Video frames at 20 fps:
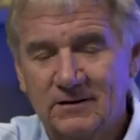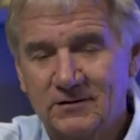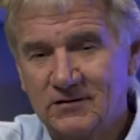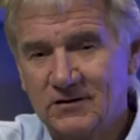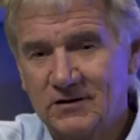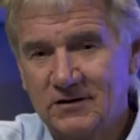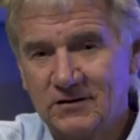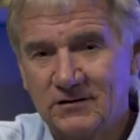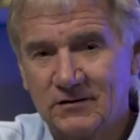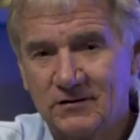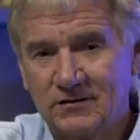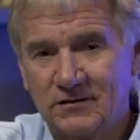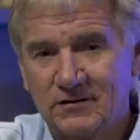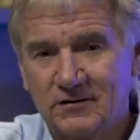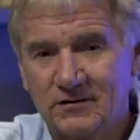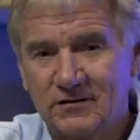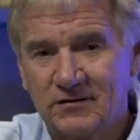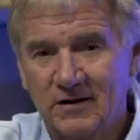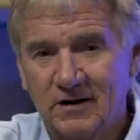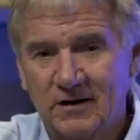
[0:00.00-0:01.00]
And
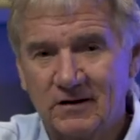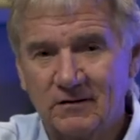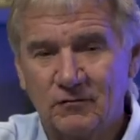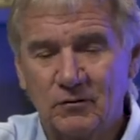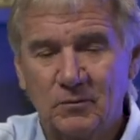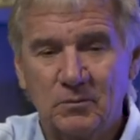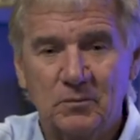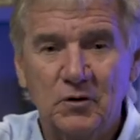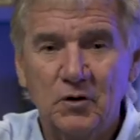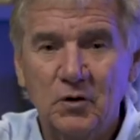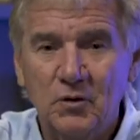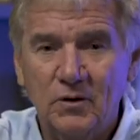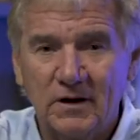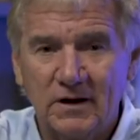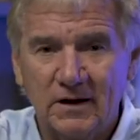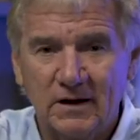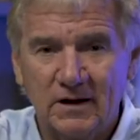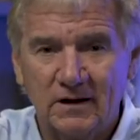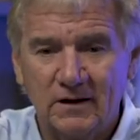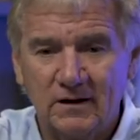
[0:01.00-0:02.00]
Jesus, instead of
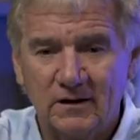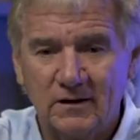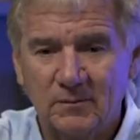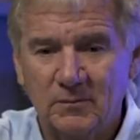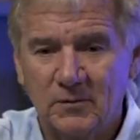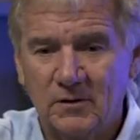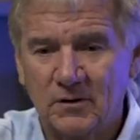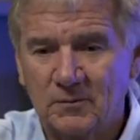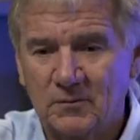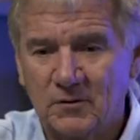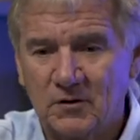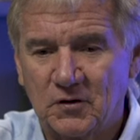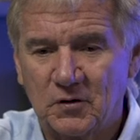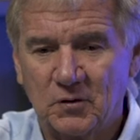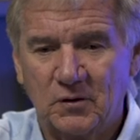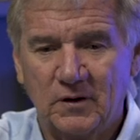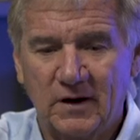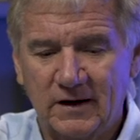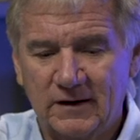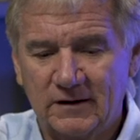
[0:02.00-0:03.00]
rebuking him or
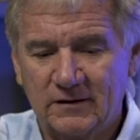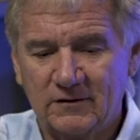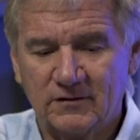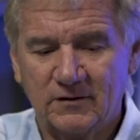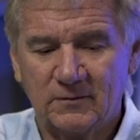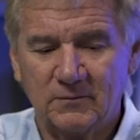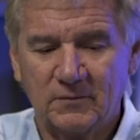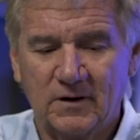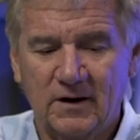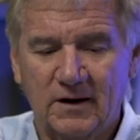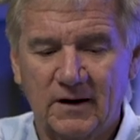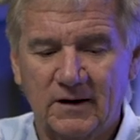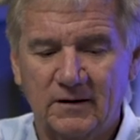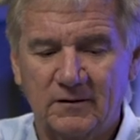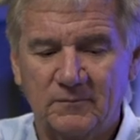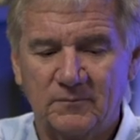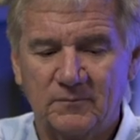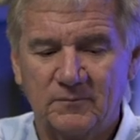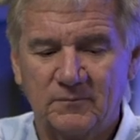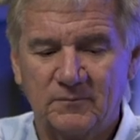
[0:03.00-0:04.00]
creating some
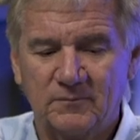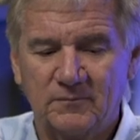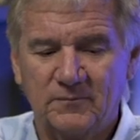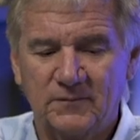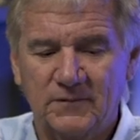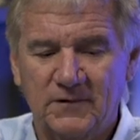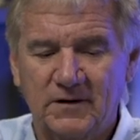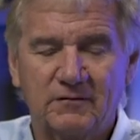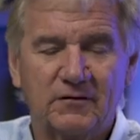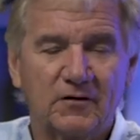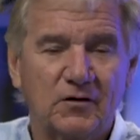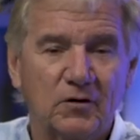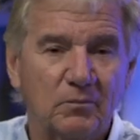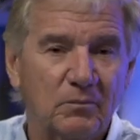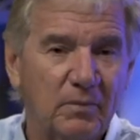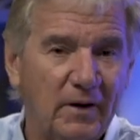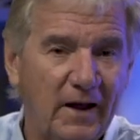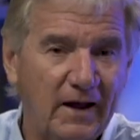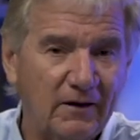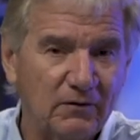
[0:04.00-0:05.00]
kind of
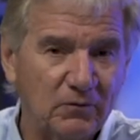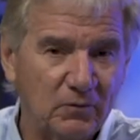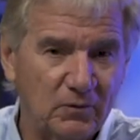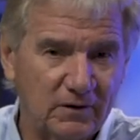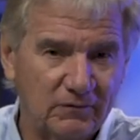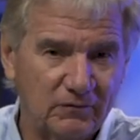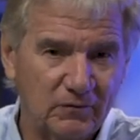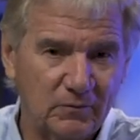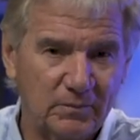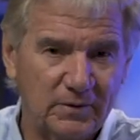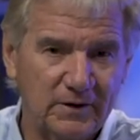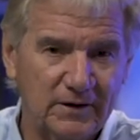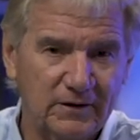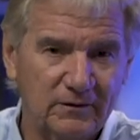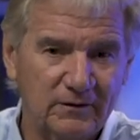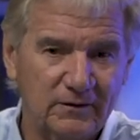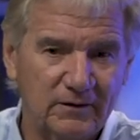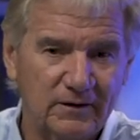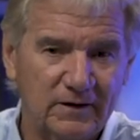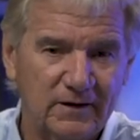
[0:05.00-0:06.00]
difficult pathway for
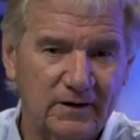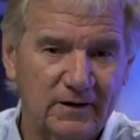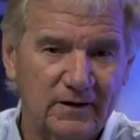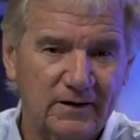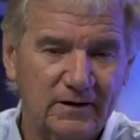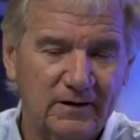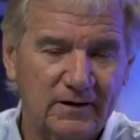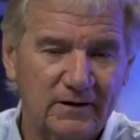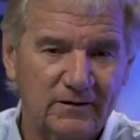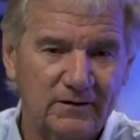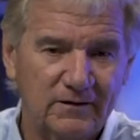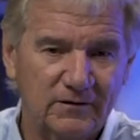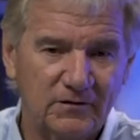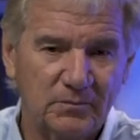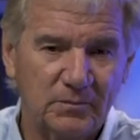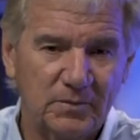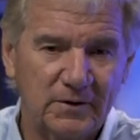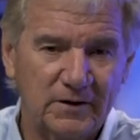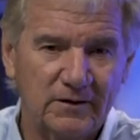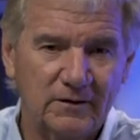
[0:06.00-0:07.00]
Peter, he
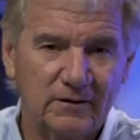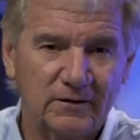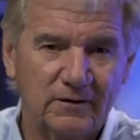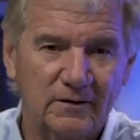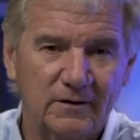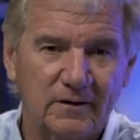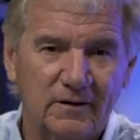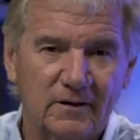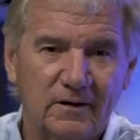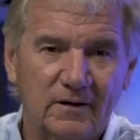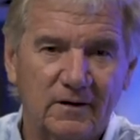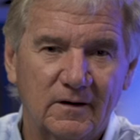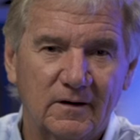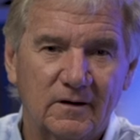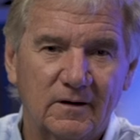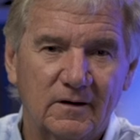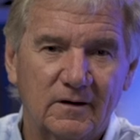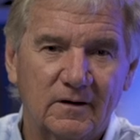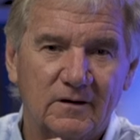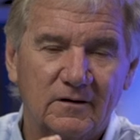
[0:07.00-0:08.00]
says, Peter,
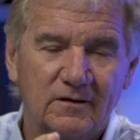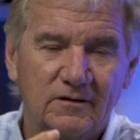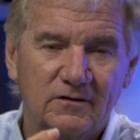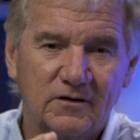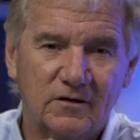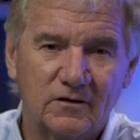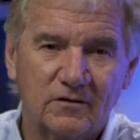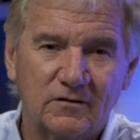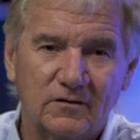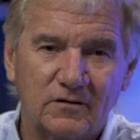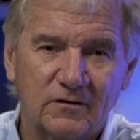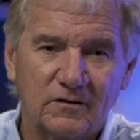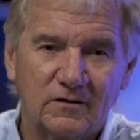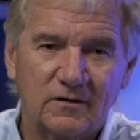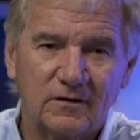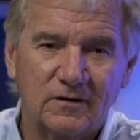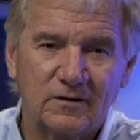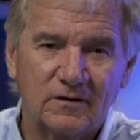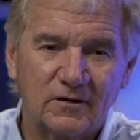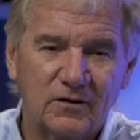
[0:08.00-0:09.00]
just
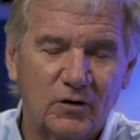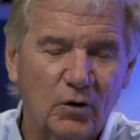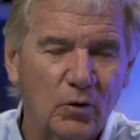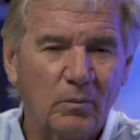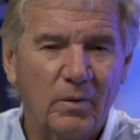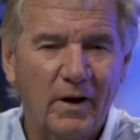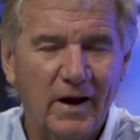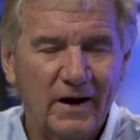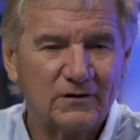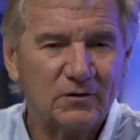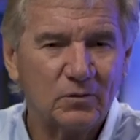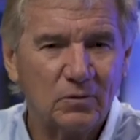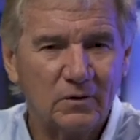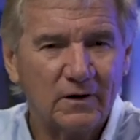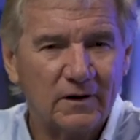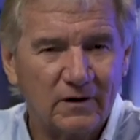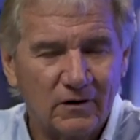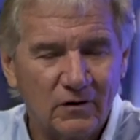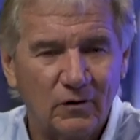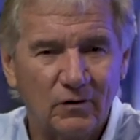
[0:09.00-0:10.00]
go back to
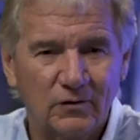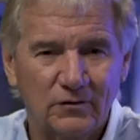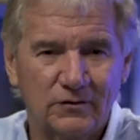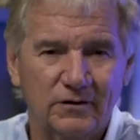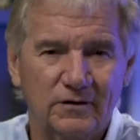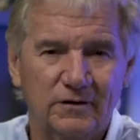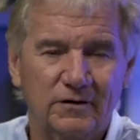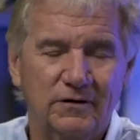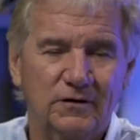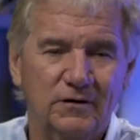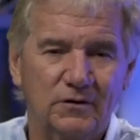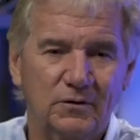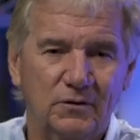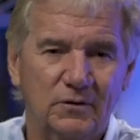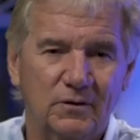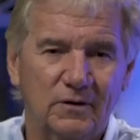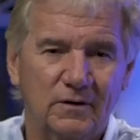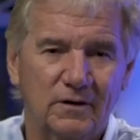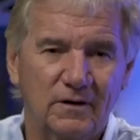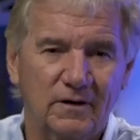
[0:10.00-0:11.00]
what I called you to
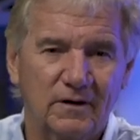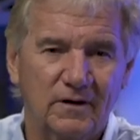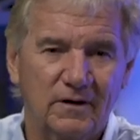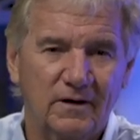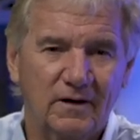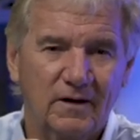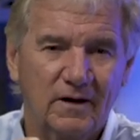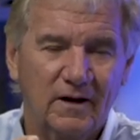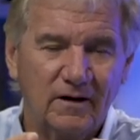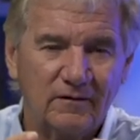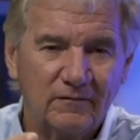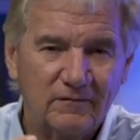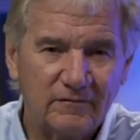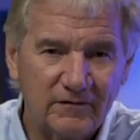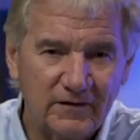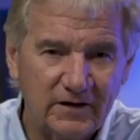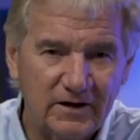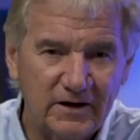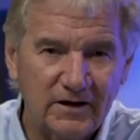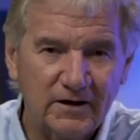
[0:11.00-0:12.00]
do and
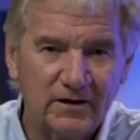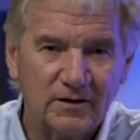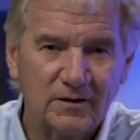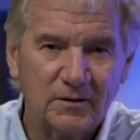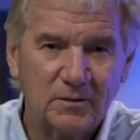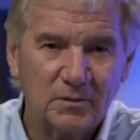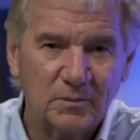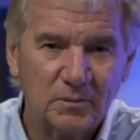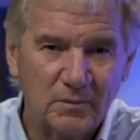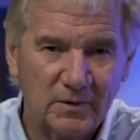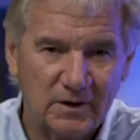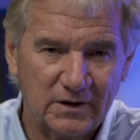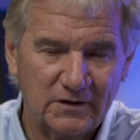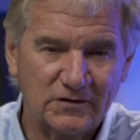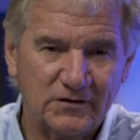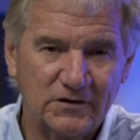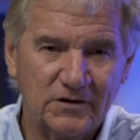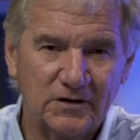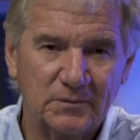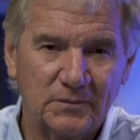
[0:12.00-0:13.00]
feed
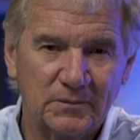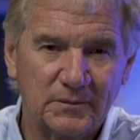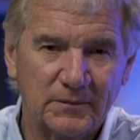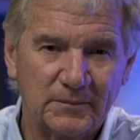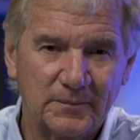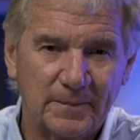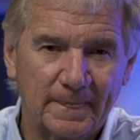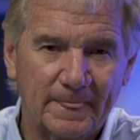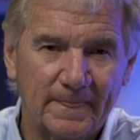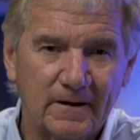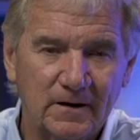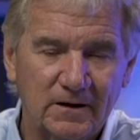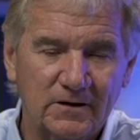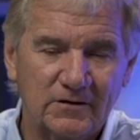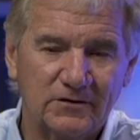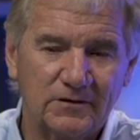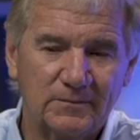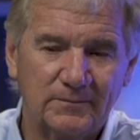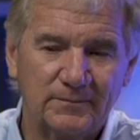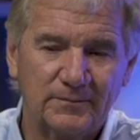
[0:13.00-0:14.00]
my sheep.
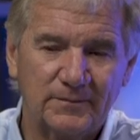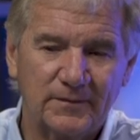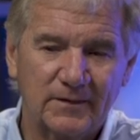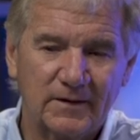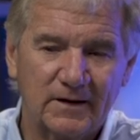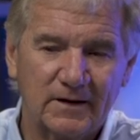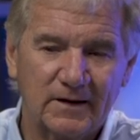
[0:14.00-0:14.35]
Listen,